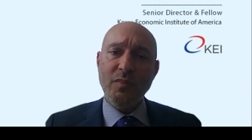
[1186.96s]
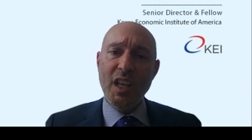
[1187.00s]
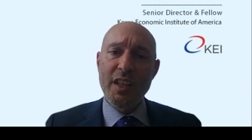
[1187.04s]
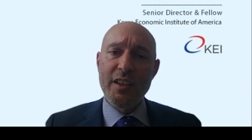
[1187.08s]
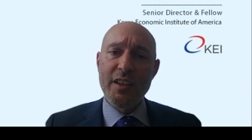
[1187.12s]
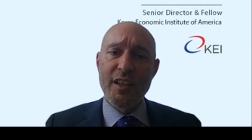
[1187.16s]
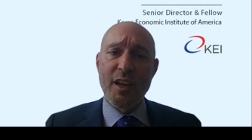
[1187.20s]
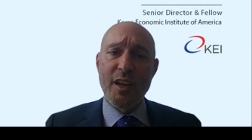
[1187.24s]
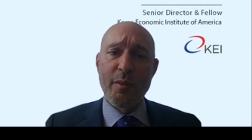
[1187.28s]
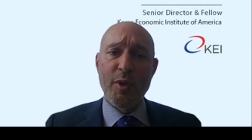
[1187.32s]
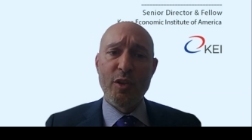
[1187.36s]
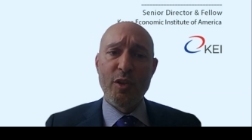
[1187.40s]

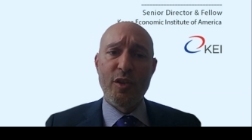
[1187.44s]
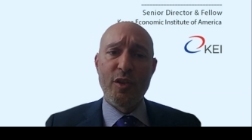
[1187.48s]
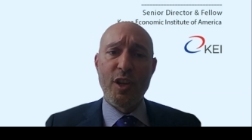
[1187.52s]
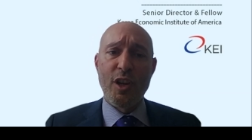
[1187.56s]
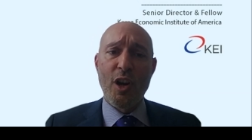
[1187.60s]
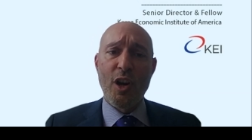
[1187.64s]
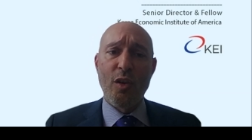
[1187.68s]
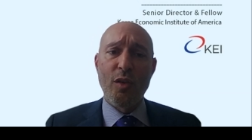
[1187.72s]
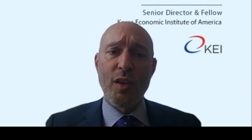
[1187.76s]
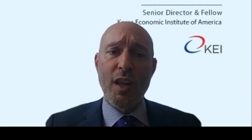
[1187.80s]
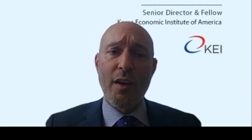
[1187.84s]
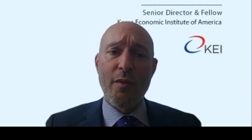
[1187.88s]

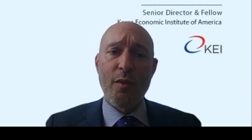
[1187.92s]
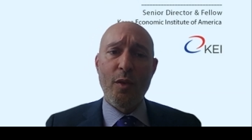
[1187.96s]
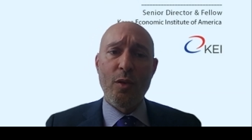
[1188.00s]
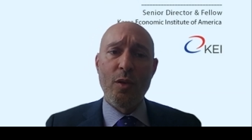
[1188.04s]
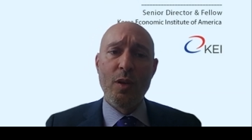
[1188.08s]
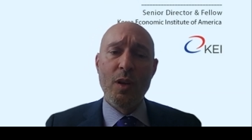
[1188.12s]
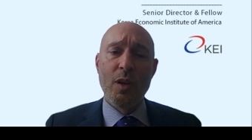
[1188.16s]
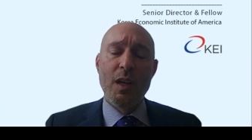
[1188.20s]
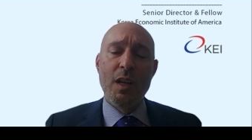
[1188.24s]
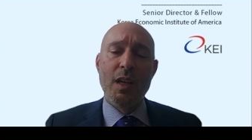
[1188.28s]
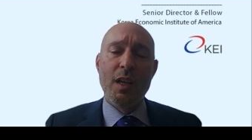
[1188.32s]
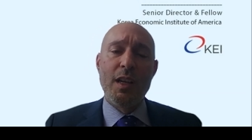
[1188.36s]
WTO
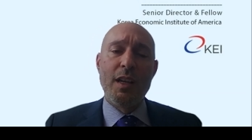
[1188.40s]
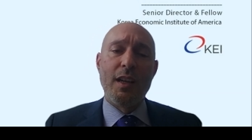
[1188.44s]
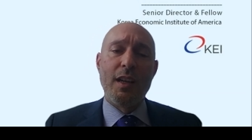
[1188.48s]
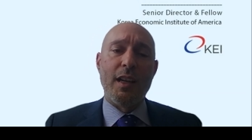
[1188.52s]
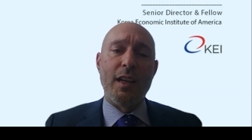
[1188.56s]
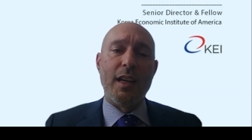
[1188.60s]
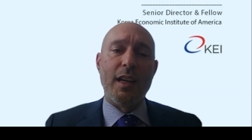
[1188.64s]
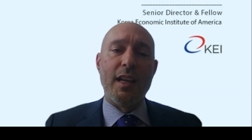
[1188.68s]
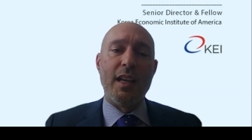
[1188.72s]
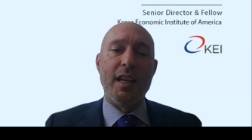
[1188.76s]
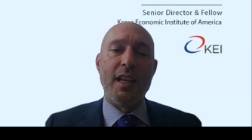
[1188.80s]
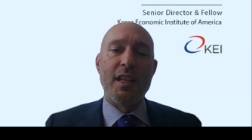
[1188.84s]
level
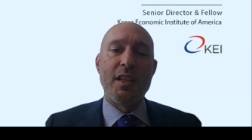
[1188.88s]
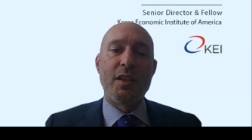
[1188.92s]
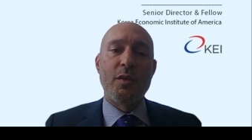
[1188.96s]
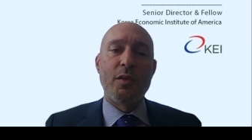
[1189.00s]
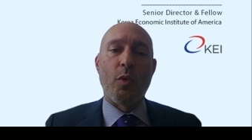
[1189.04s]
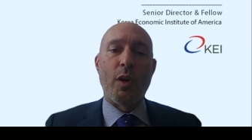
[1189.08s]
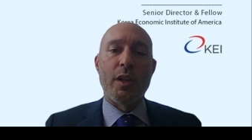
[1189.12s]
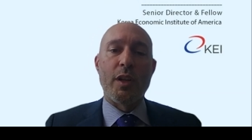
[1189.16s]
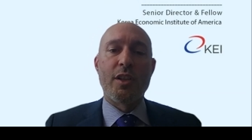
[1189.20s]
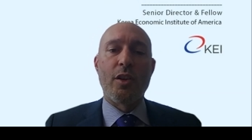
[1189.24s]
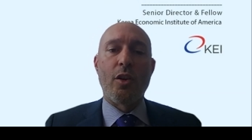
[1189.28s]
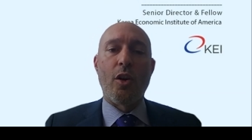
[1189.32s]
is
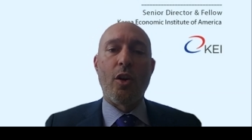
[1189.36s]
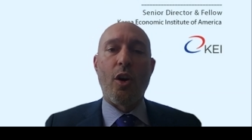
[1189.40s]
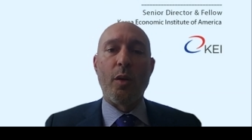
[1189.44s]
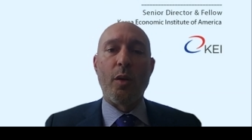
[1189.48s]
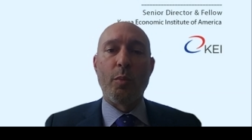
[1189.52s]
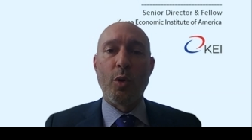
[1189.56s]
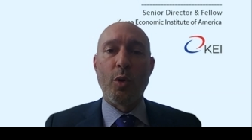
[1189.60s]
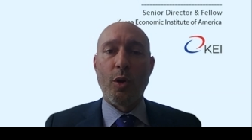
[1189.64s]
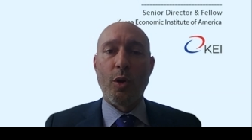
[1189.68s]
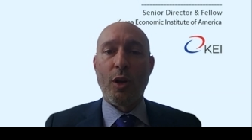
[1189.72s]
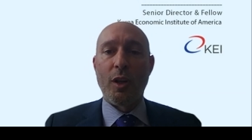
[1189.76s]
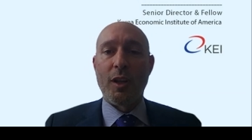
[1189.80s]
what's called
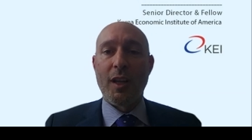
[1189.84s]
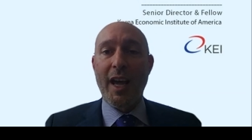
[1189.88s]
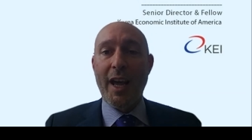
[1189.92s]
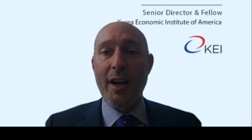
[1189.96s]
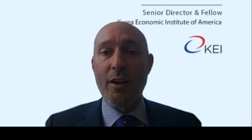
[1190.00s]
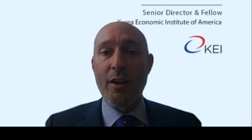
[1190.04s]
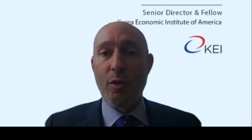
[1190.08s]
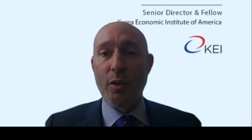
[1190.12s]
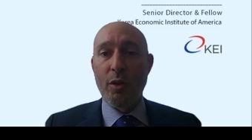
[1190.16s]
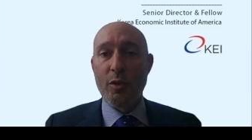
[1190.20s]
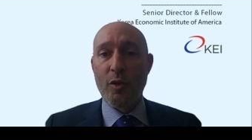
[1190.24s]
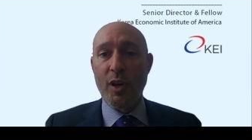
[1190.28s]

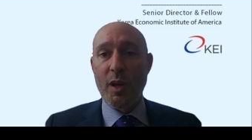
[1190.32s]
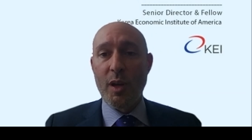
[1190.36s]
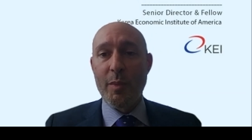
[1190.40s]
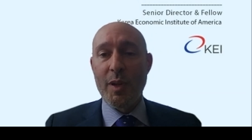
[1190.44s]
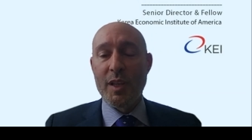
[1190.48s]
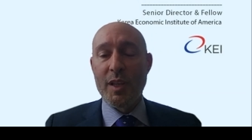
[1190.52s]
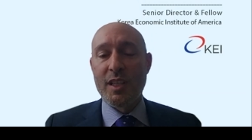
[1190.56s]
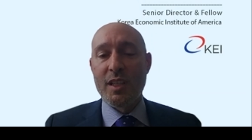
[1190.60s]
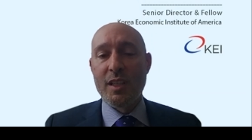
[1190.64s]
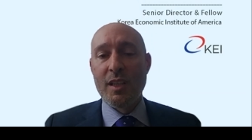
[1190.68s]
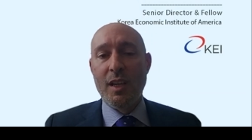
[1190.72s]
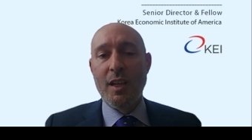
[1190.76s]
plurilateral
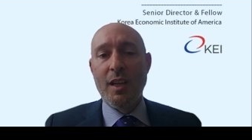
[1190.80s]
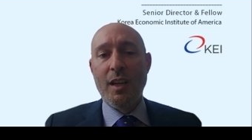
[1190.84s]
agreements.